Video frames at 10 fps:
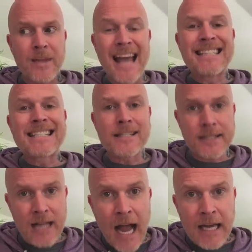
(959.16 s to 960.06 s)
and
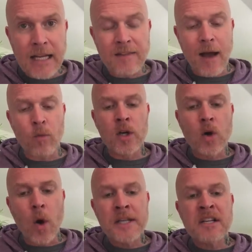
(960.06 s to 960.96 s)
deciding that we're
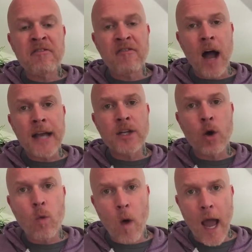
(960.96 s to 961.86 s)
going to find a
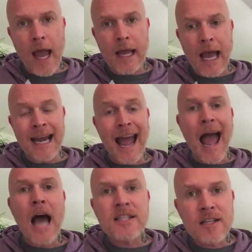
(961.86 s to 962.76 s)
way and
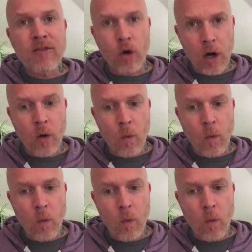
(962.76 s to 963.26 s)
ask for a